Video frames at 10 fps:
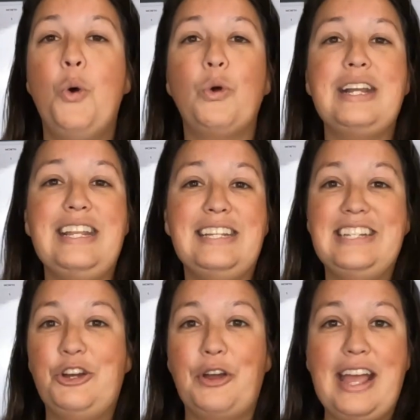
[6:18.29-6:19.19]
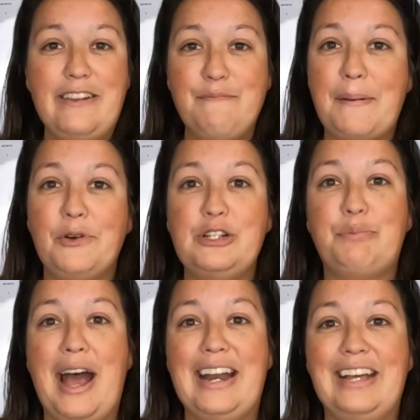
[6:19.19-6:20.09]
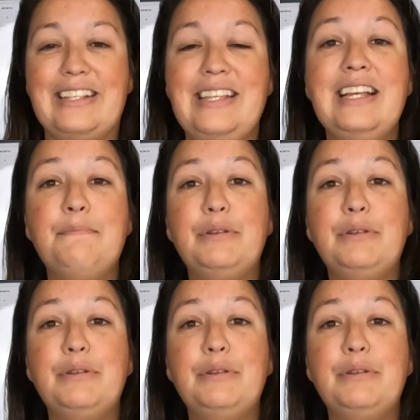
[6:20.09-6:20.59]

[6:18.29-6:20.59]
or need any Creative Memories products,